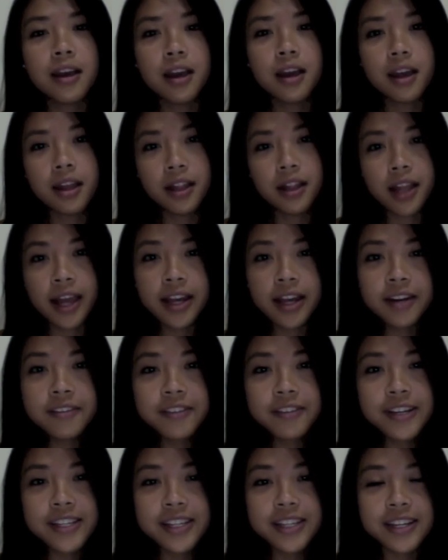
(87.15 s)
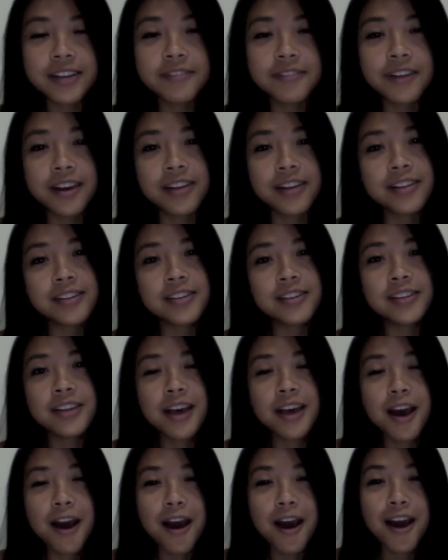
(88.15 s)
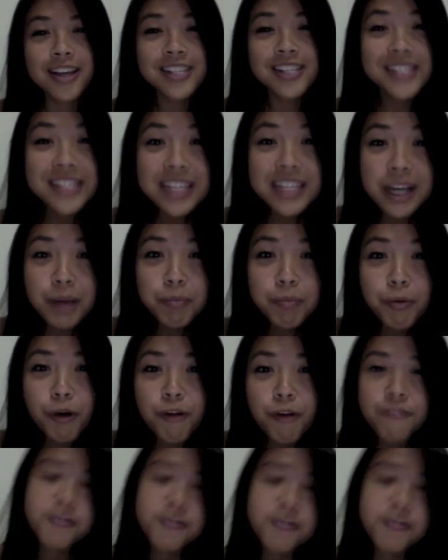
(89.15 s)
In light of recent events, Singapore